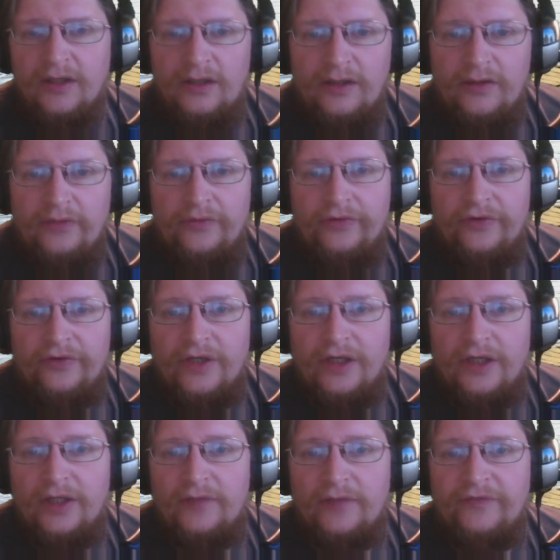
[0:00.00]
Or
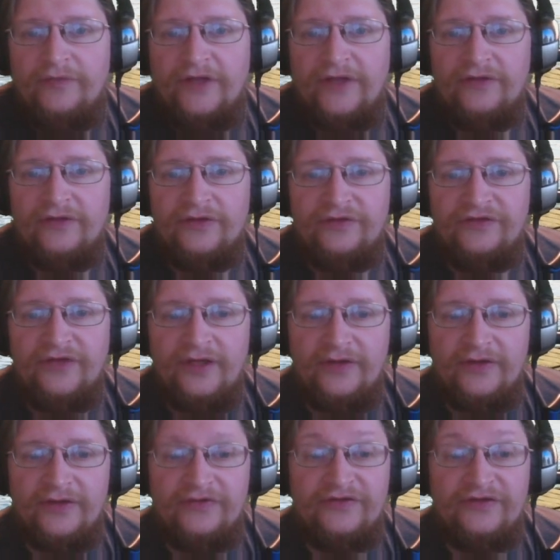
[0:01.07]
then there's
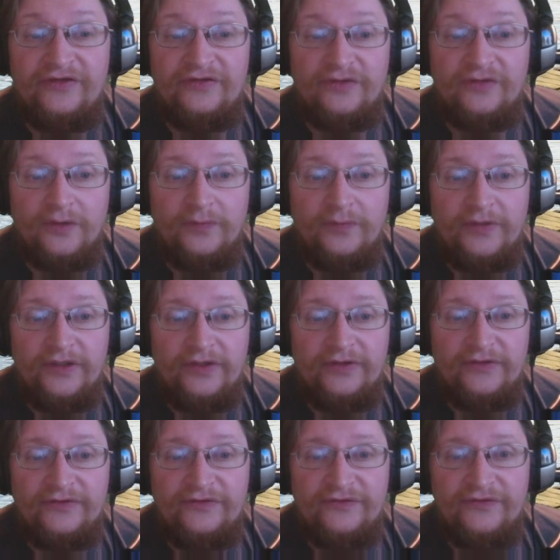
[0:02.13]
the sea
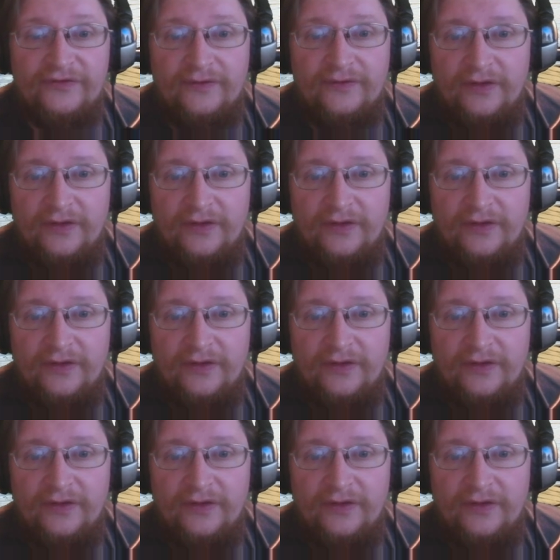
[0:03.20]
scorpions.